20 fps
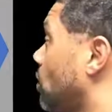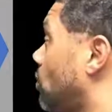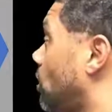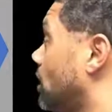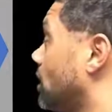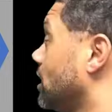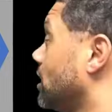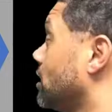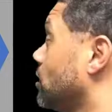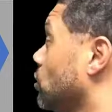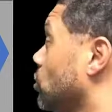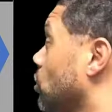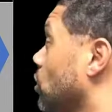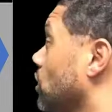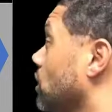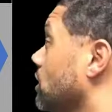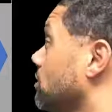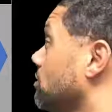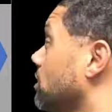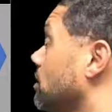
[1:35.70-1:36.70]
While in the
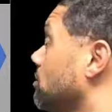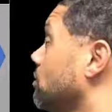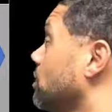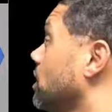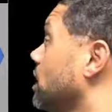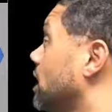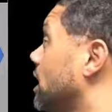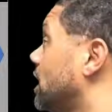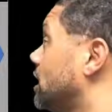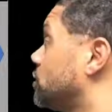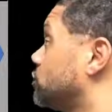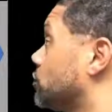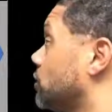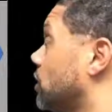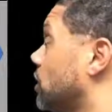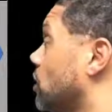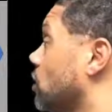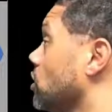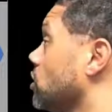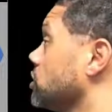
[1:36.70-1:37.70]
working memory, it's
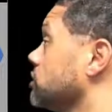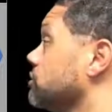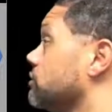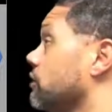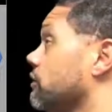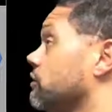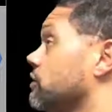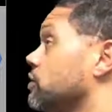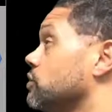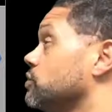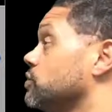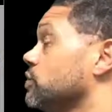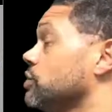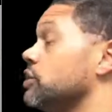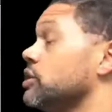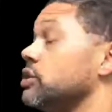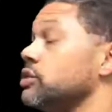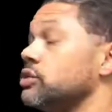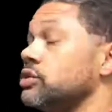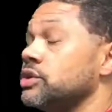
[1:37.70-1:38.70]
rehearsed for future
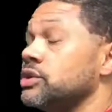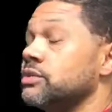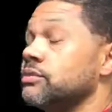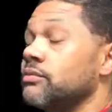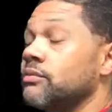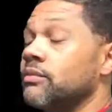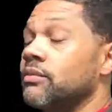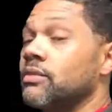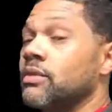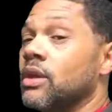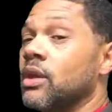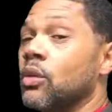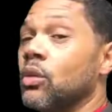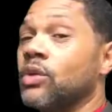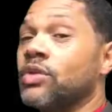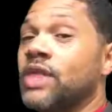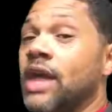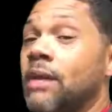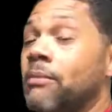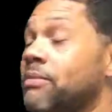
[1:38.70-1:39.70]
use.
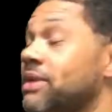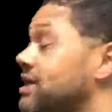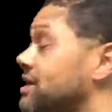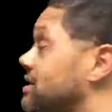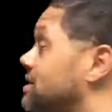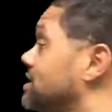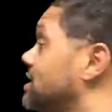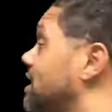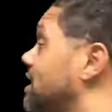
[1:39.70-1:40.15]
With that being